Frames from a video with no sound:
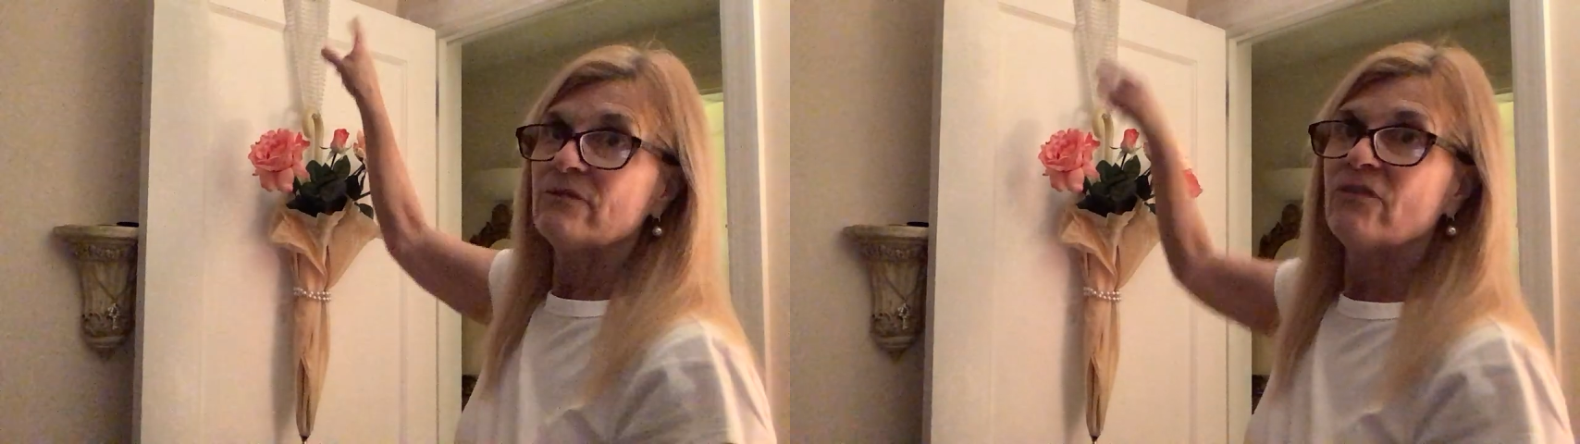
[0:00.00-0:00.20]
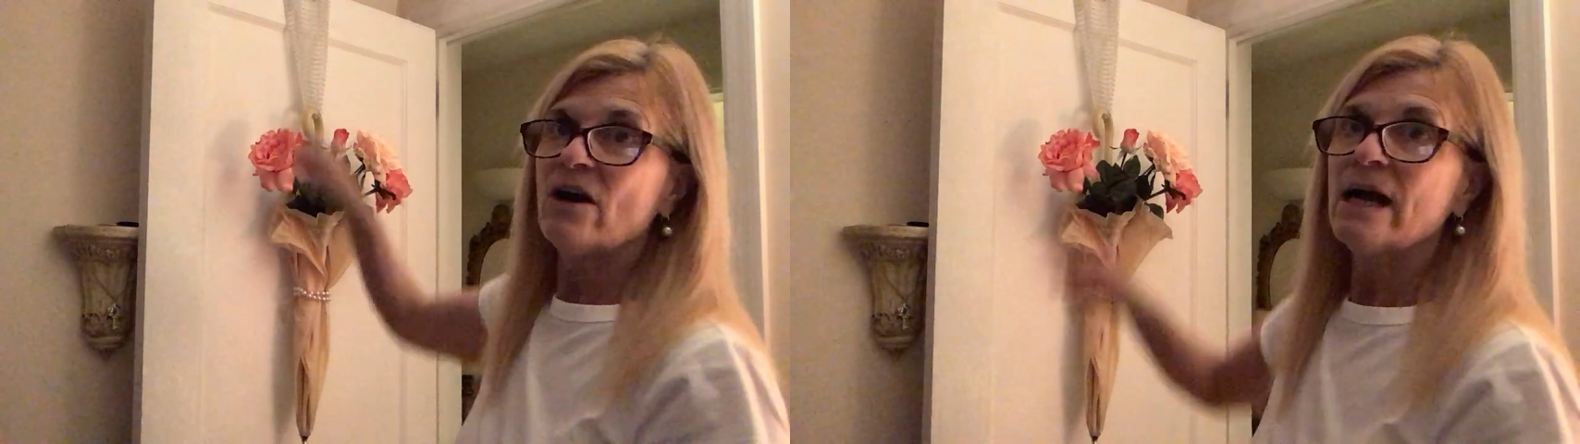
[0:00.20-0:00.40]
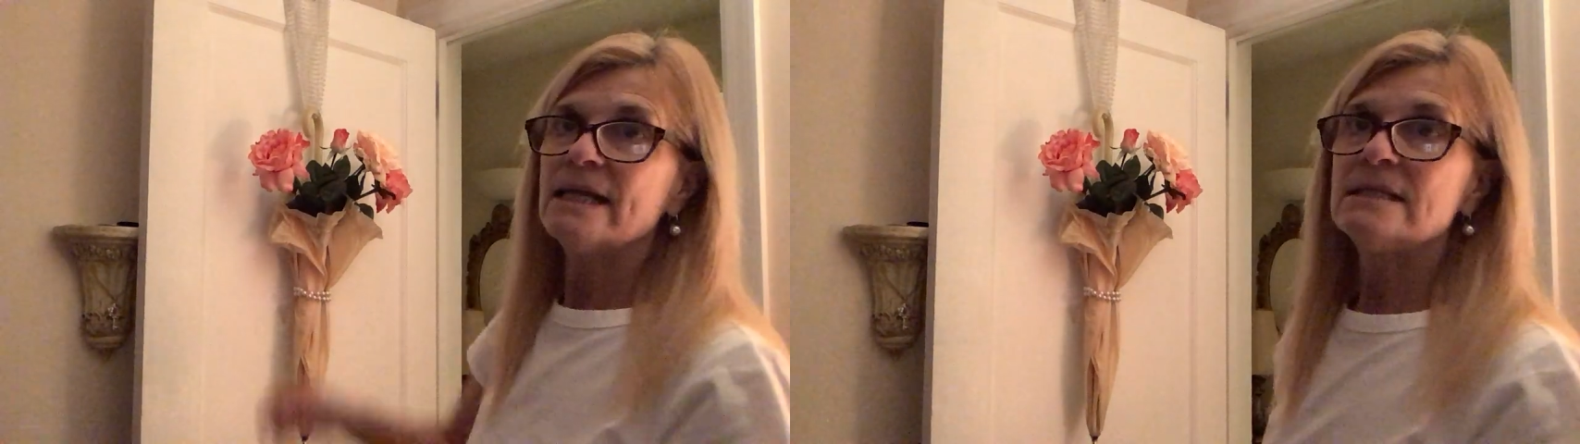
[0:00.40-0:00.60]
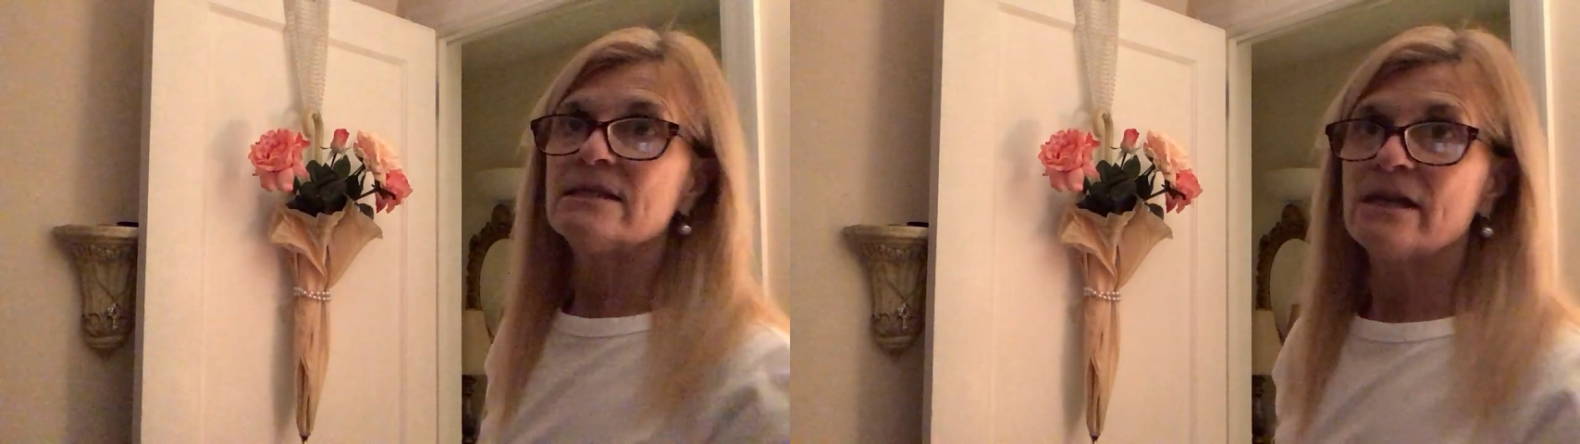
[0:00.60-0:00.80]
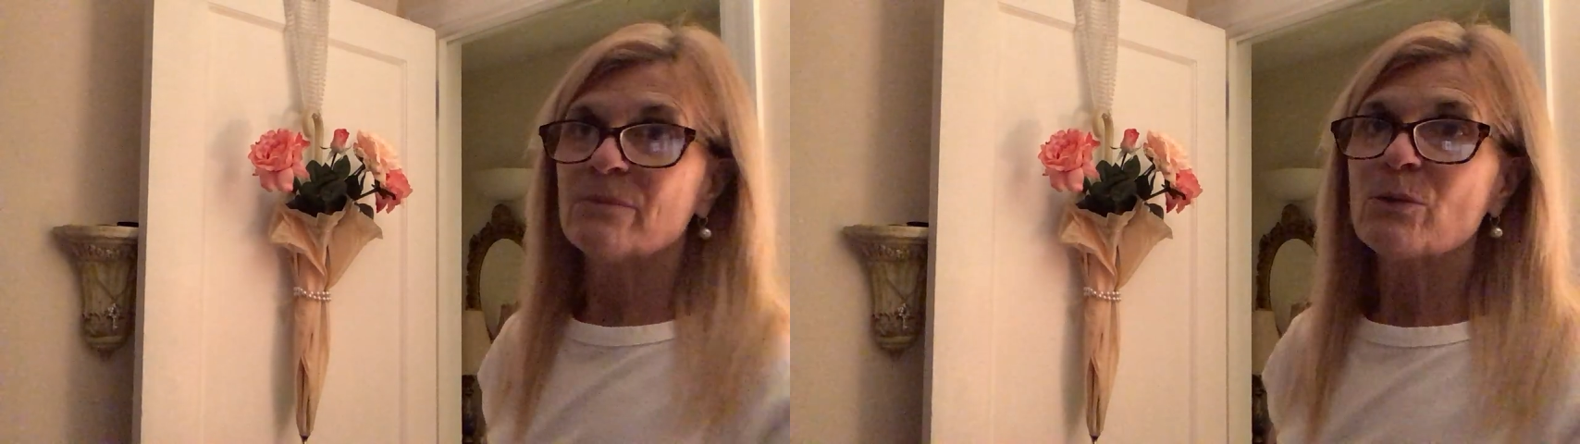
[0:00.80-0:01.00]
find
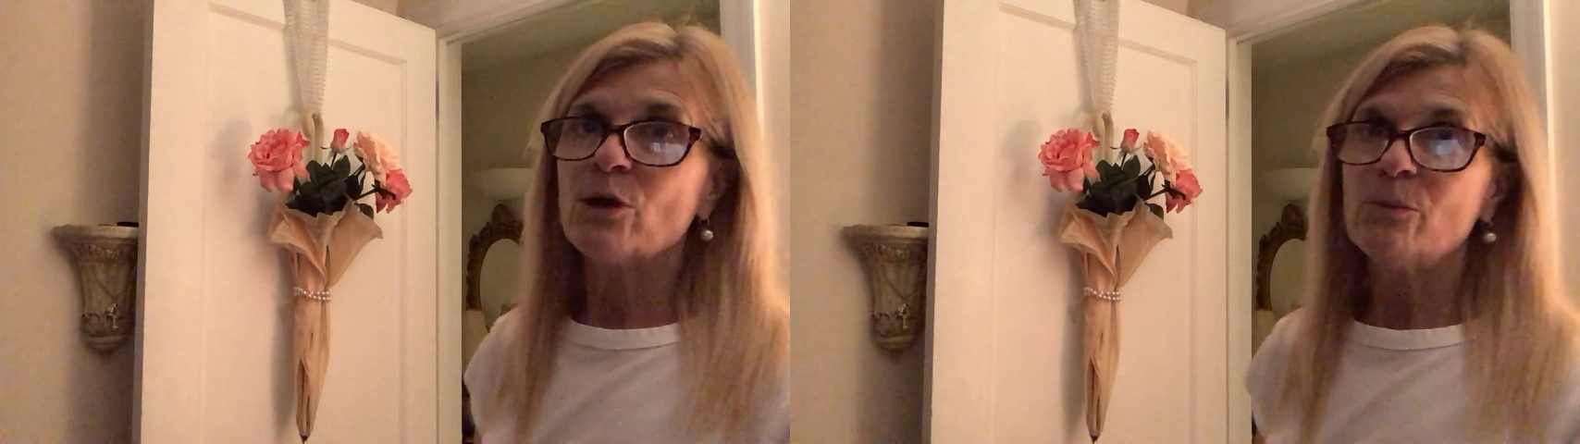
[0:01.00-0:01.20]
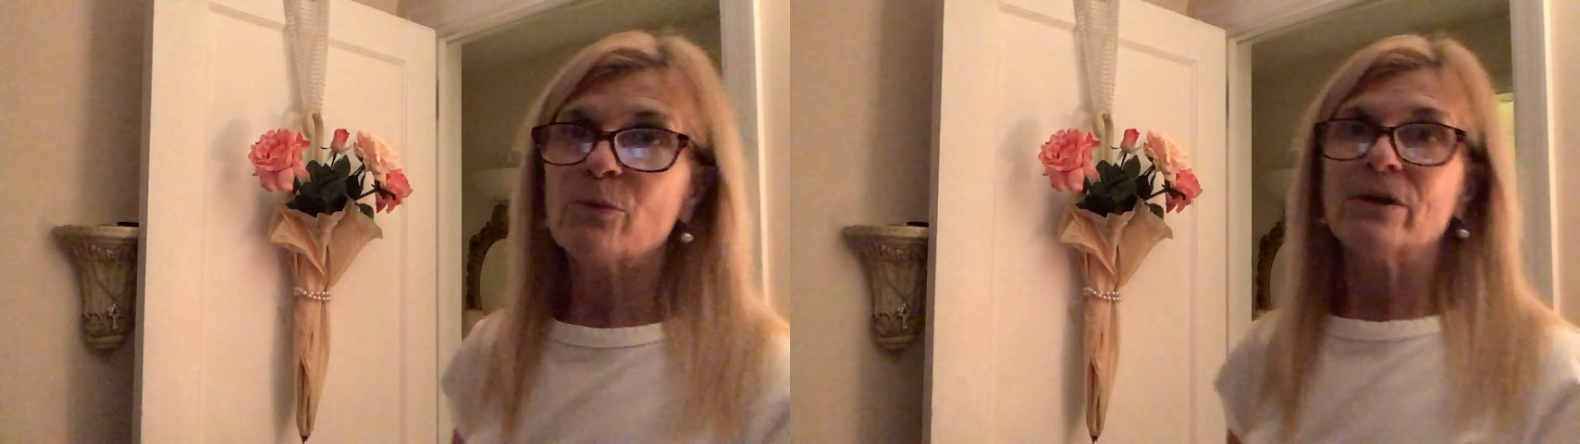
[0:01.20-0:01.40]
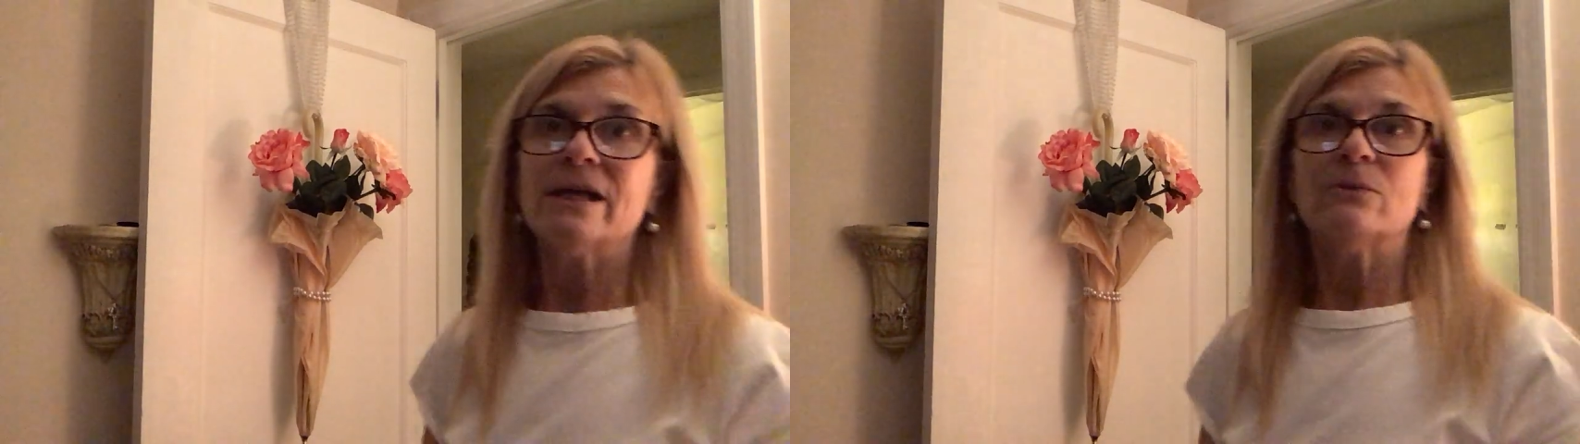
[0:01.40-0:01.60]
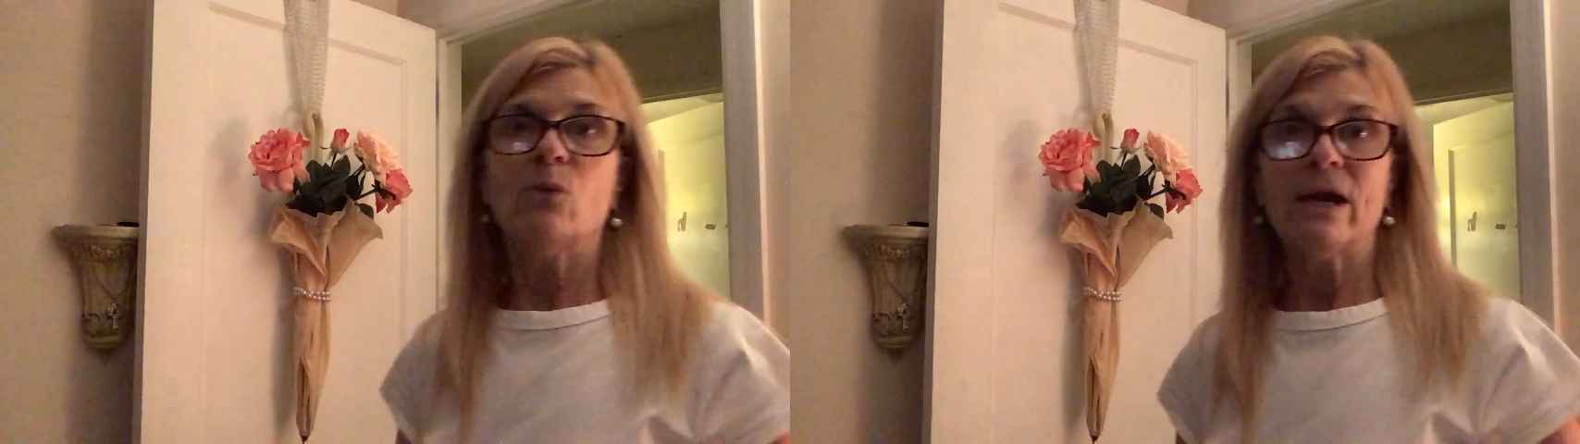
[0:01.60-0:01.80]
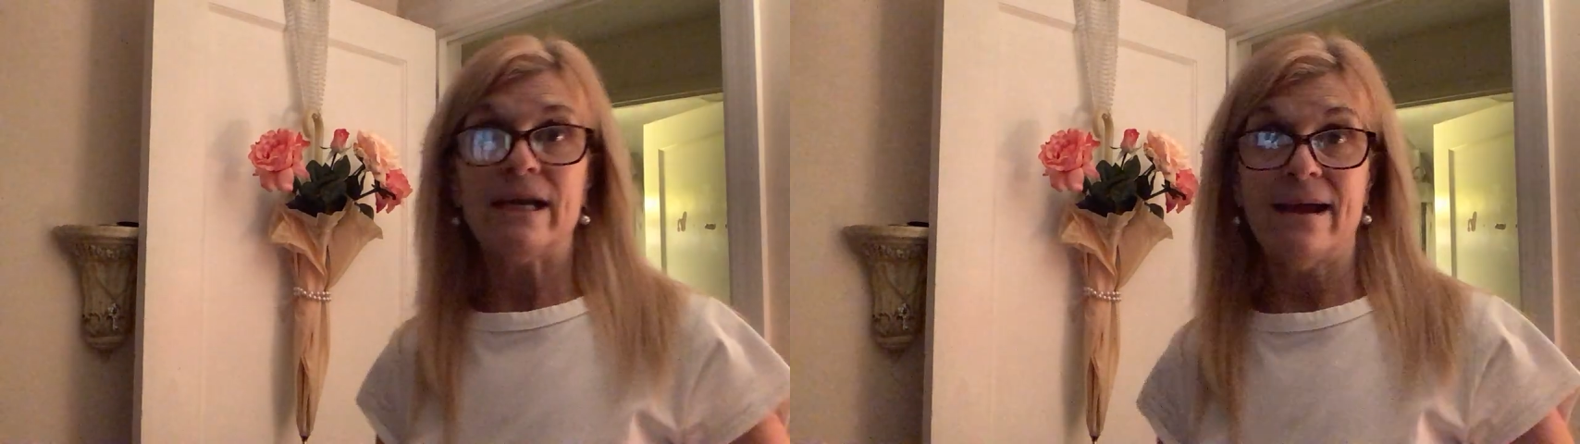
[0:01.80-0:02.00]
the appropriate
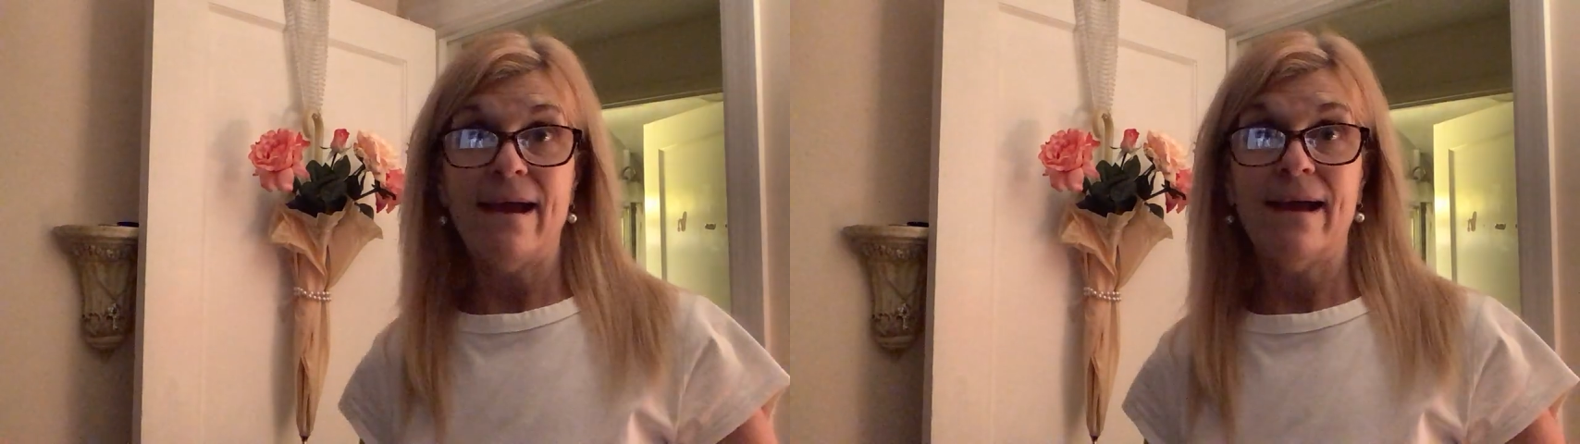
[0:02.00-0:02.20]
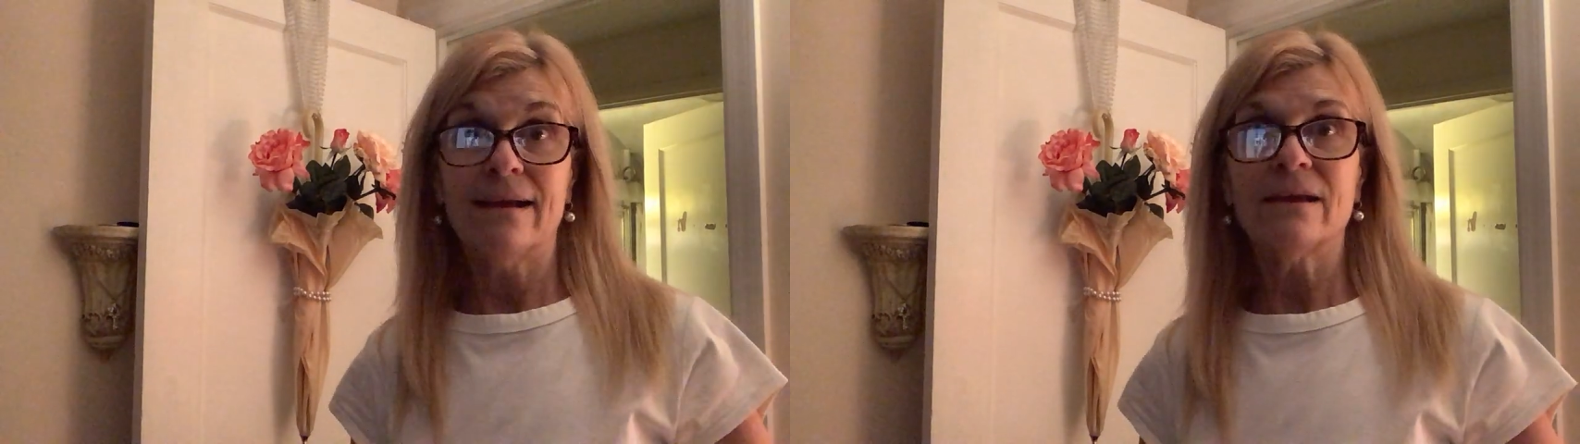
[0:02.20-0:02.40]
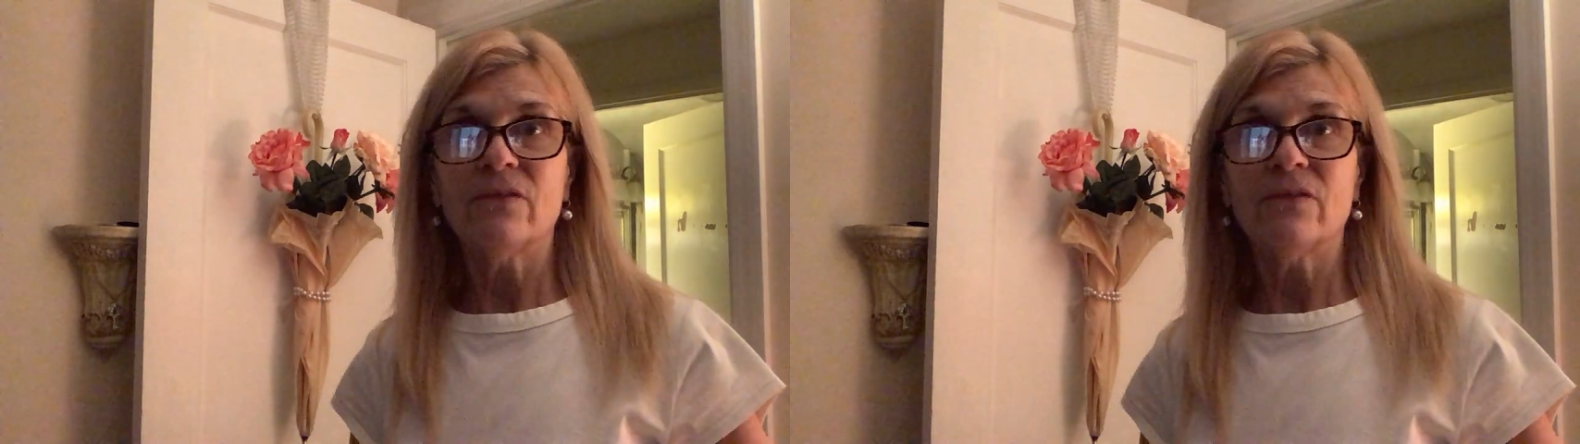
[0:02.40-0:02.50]
way to hang it